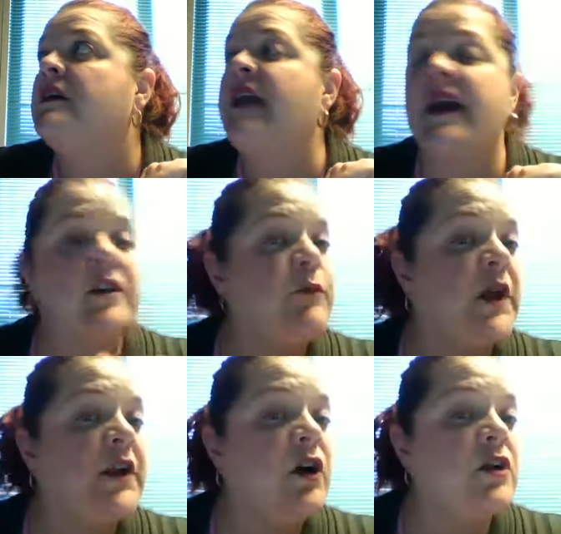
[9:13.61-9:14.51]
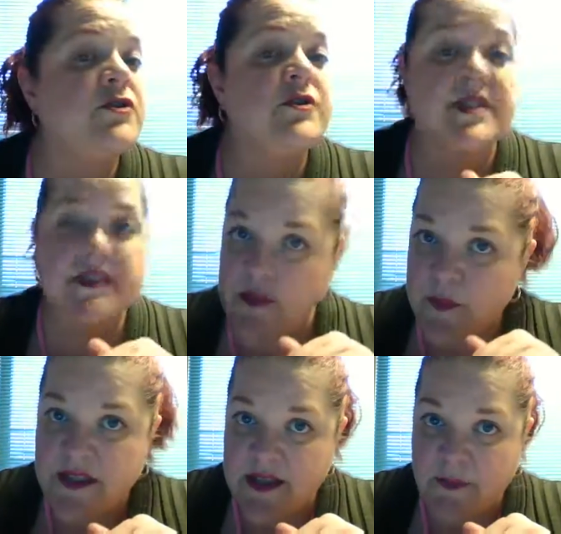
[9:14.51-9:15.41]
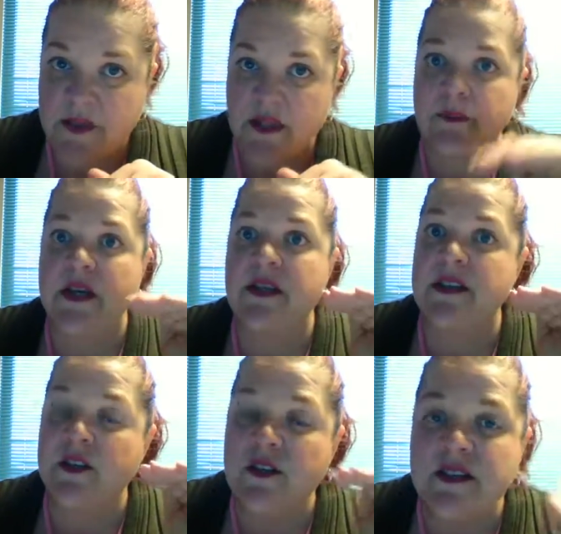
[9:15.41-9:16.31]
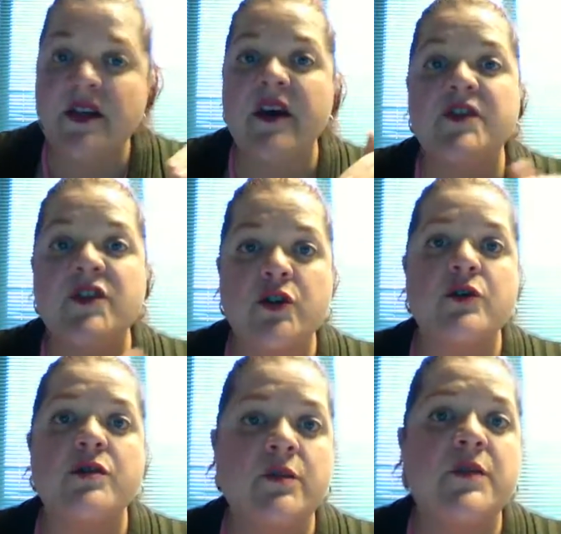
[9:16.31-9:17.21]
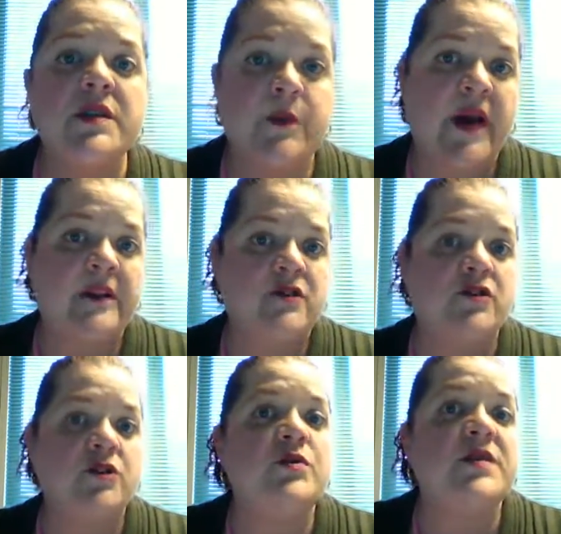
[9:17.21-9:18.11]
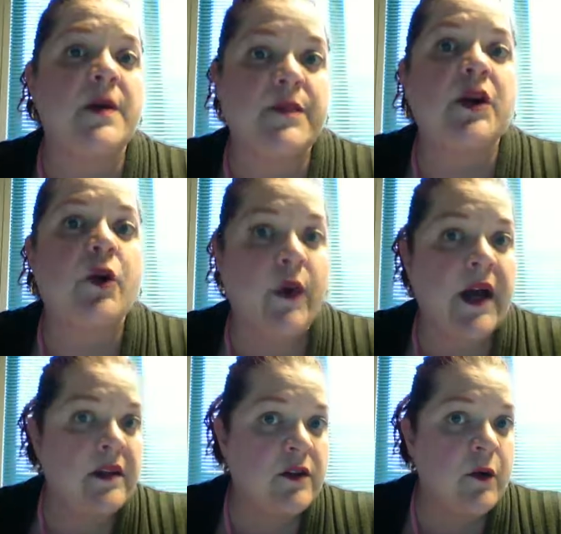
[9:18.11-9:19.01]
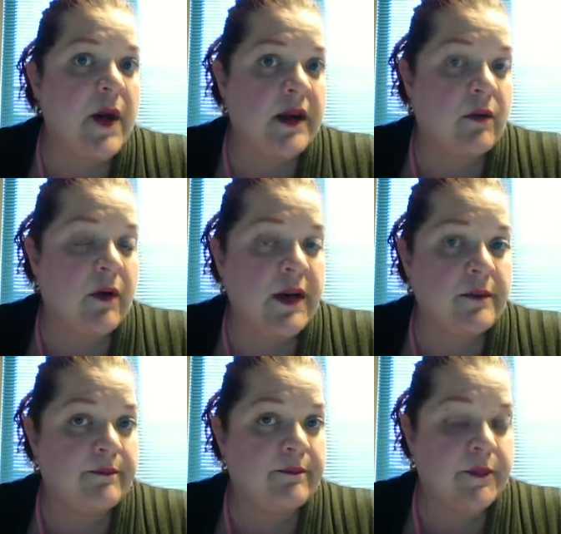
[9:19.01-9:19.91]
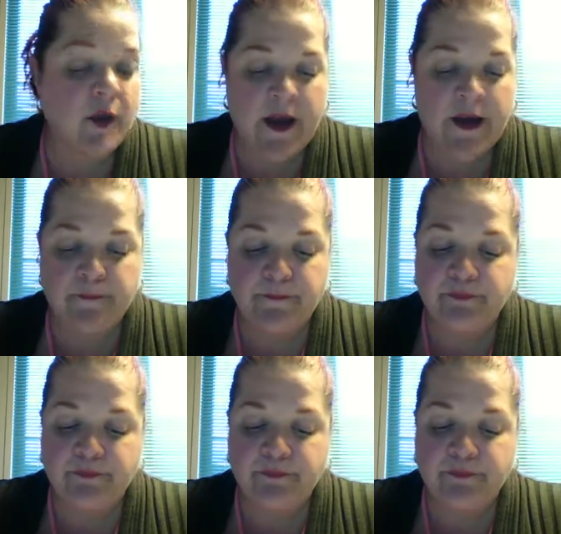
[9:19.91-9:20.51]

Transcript: negative blood cultures and still be septic, because they could still have SIRS in response to something going on in their body, right? Okay?